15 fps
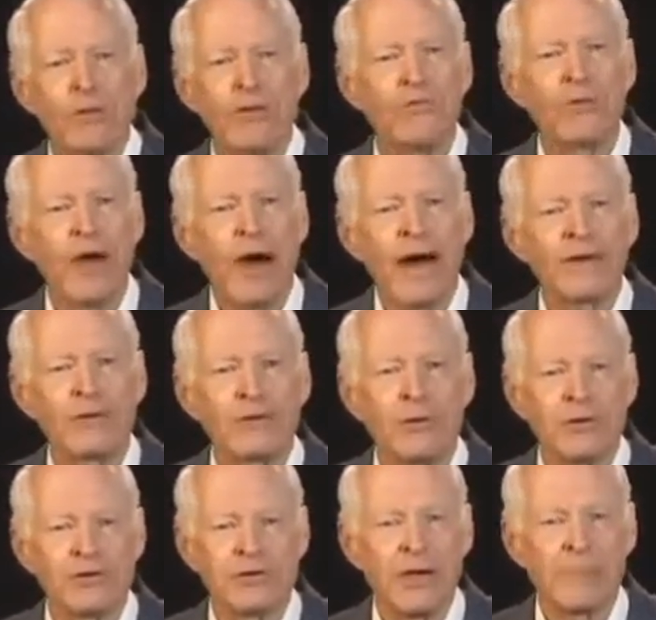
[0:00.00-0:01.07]
You've got
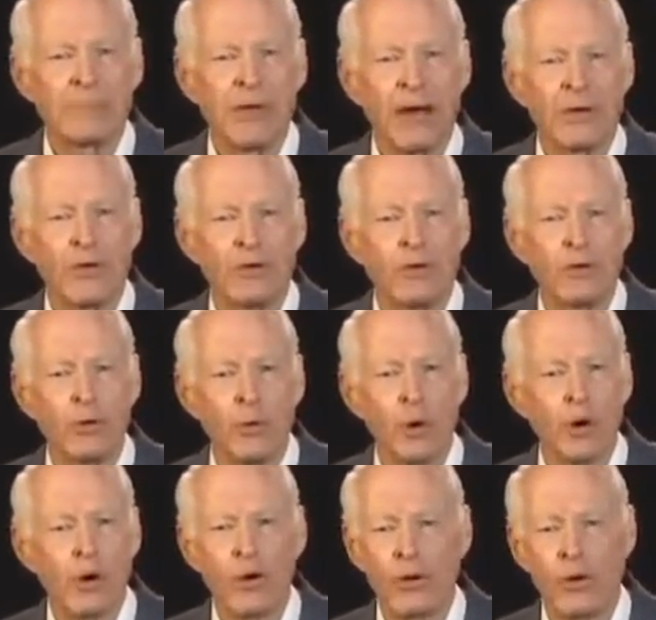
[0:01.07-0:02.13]
to accept our new
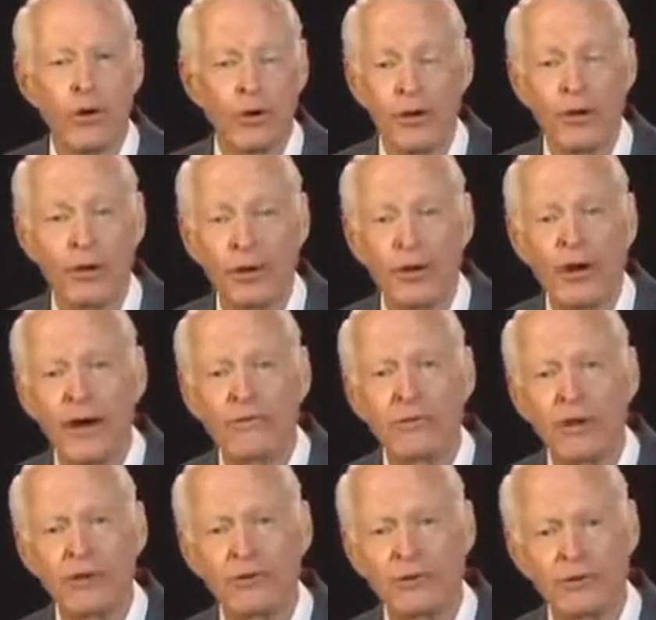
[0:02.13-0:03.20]
world order. You don't
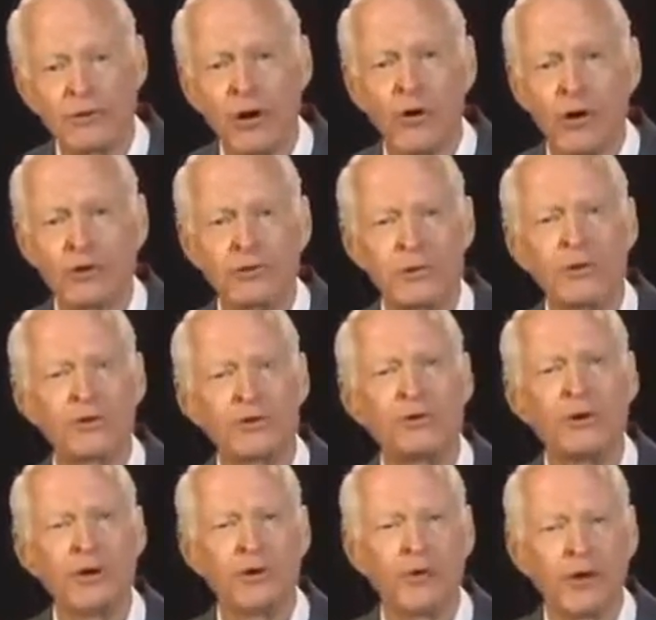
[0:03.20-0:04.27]
have any choice. Your
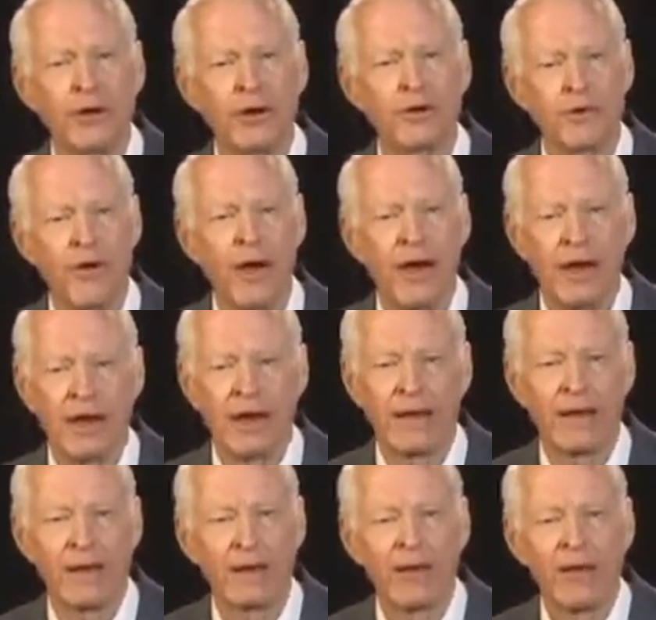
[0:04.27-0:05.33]
children are
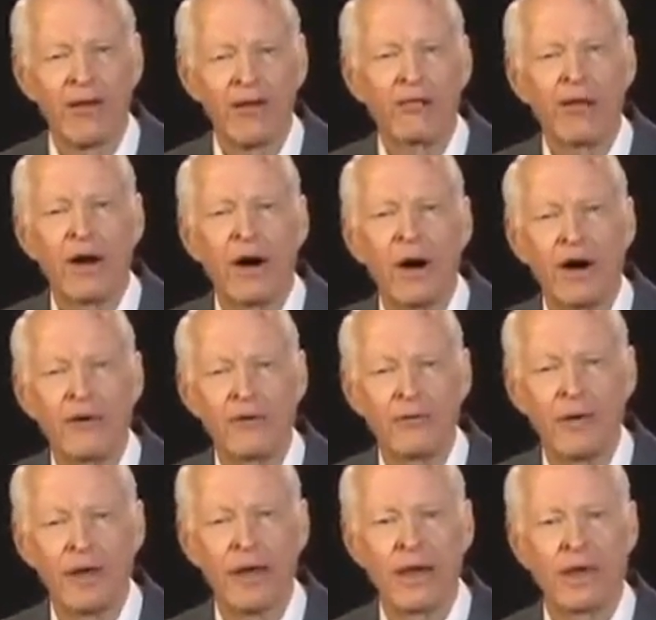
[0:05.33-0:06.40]
crying. They're
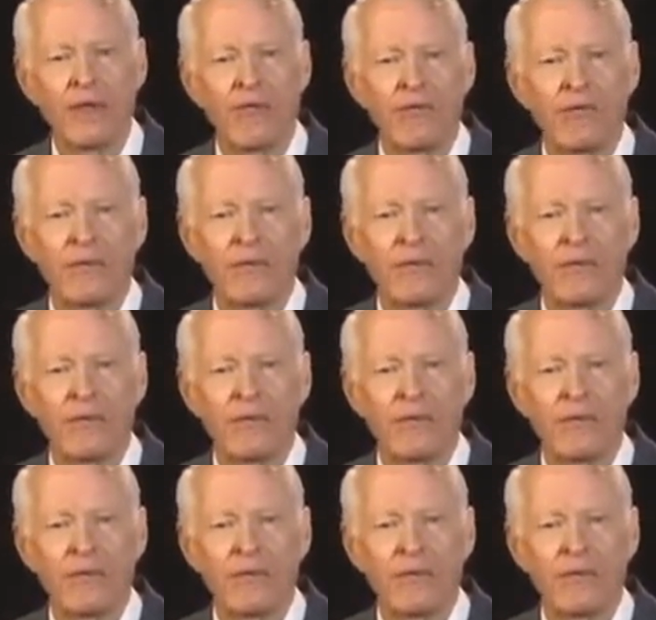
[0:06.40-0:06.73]
hungry.